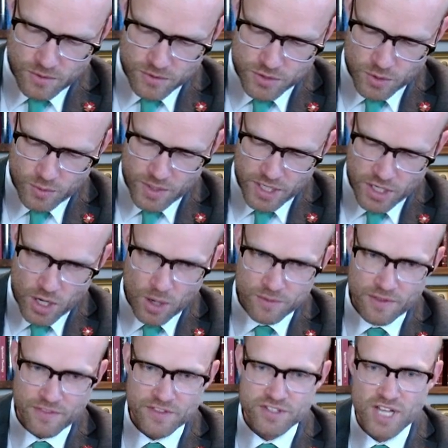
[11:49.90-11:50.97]
so we know
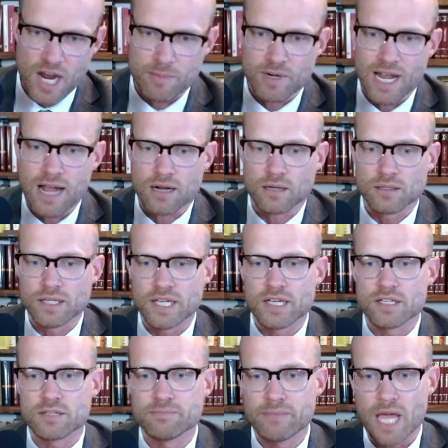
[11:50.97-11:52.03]
that the tabernacle
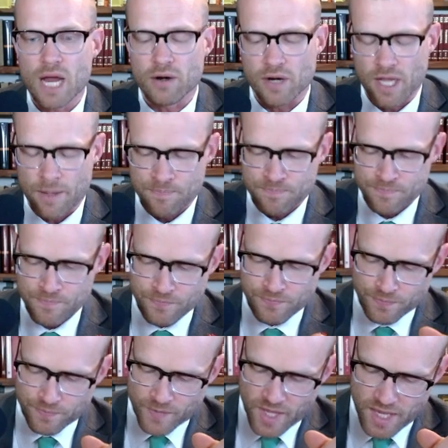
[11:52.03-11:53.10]
is Mary.
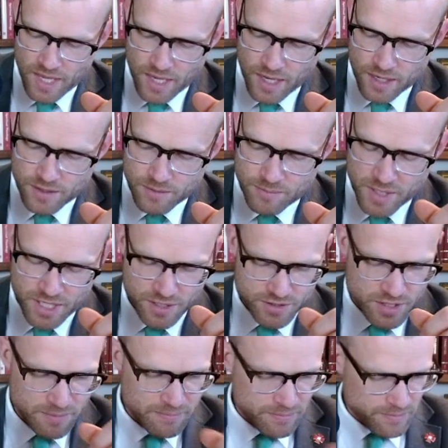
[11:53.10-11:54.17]
And because
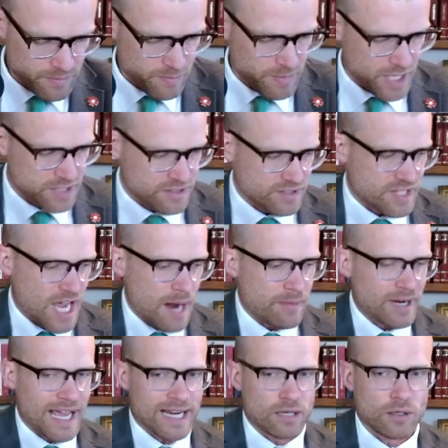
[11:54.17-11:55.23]
the because the
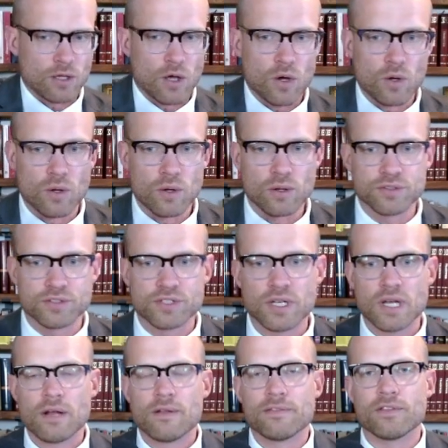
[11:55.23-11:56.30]
tabernacle holds
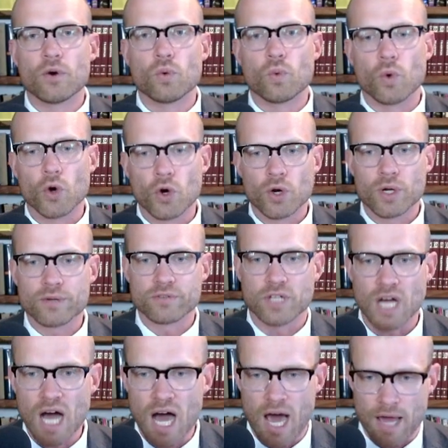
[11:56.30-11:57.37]
the word of
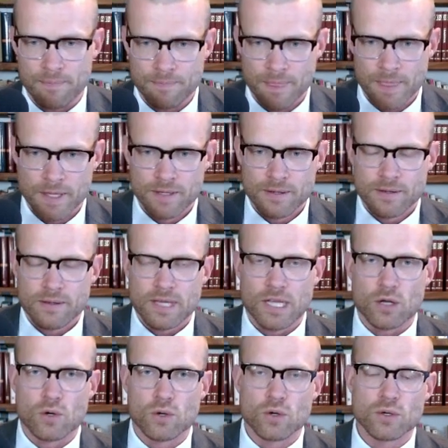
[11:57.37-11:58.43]
God,
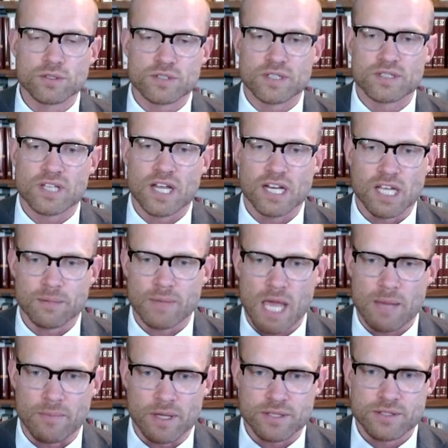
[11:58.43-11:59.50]
it holds the 10
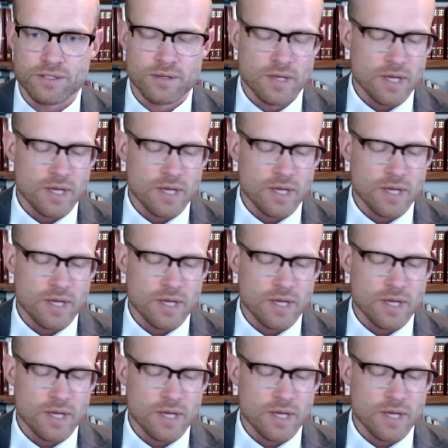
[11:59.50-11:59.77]
commandments.